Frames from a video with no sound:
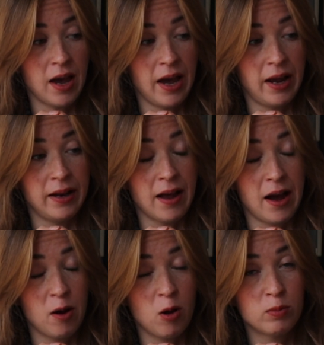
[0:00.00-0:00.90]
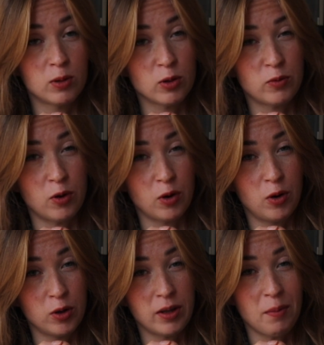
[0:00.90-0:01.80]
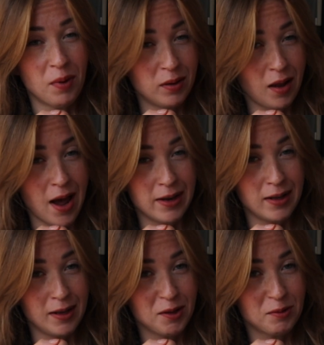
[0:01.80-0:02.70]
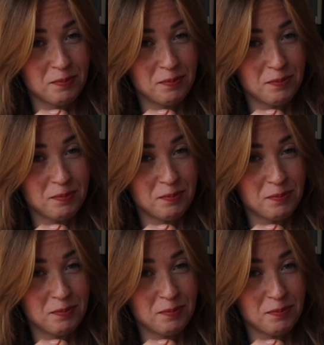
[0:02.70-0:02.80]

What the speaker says: And I almost forgot about lining